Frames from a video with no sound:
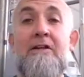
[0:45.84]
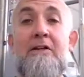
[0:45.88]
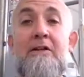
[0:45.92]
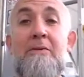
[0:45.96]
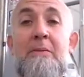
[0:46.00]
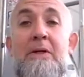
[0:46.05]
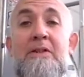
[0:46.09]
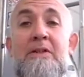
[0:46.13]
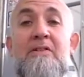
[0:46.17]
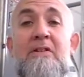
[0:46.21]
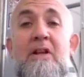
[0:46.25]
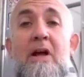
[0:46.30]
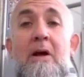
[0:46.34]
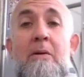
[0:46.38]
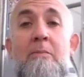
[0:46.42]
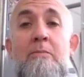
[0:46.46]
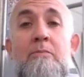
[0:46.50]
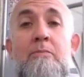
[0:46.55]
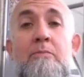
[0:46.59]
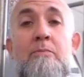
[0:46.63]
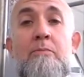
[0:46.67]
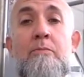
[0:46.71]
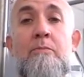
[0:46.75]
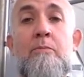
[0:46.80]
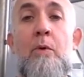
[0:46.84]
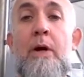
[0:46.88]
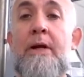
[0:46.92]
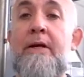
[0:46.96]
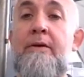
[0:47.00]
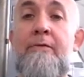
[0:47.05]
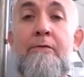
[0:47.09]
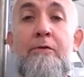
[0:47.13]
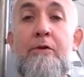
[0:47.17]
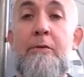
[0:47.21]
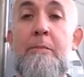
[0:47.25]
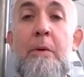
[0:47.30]
at the bus stop,
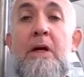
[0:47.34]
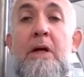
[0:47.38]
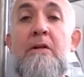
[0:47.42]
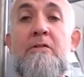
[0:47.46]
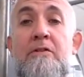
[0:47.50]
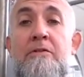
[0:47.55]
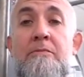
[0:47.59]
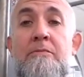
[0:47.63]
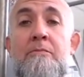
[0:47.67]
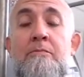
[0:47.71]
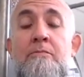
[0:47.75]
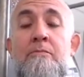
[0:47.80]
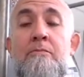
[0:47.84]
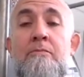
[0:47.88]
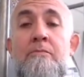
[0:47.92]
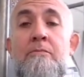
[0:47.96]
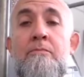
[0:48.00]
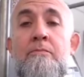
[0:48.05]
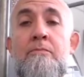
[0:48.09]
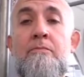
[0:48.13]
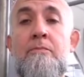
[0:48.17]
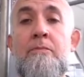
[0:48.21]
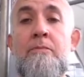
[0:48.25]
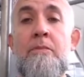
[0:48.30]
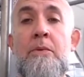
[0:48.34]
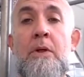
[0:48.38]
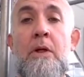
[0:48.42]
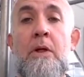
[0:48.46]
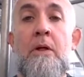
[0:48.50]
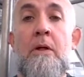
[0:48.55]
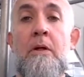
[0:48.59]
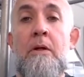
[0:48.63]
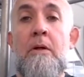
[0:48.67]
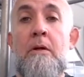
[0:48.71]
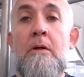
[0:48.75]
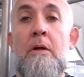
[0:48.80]
waiting for the bus.
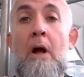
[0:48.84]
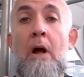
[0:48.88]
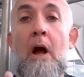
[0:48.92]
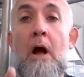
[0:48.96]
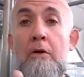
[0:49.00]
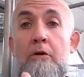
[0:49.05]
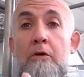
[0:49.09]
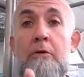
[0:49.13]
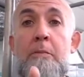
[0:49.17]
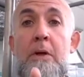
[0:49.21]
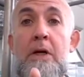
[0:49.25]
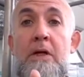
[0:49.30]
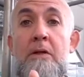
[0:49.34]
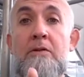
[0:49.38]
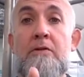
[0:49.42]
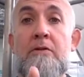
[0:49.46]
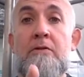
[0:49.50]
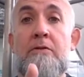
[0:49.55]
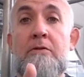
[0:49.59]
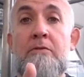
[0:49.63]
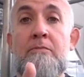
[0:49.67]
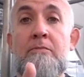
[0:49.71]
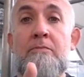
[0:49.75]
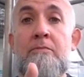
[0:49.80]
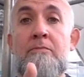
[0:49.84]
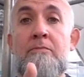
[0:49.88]
On the bus.